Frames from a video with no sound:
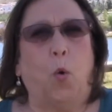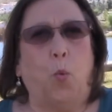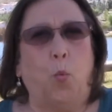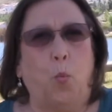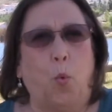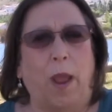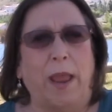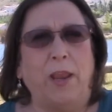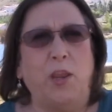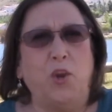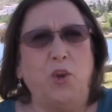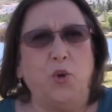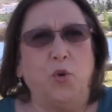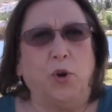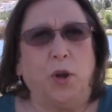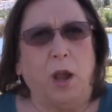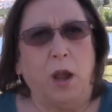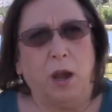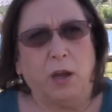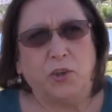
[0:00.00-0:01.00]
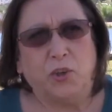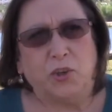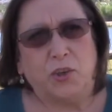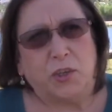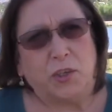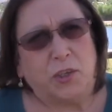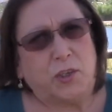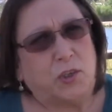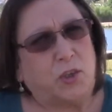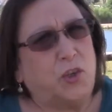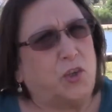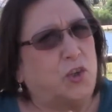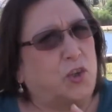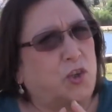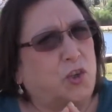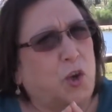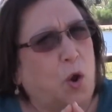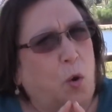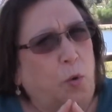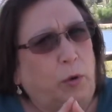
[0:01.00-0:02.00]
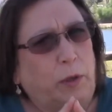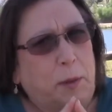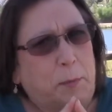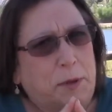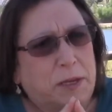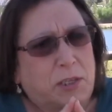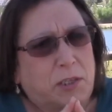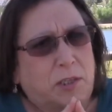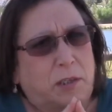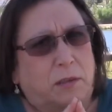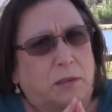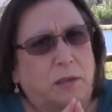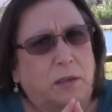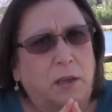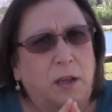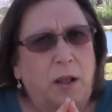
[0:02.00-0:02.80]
When your consciousness is so limited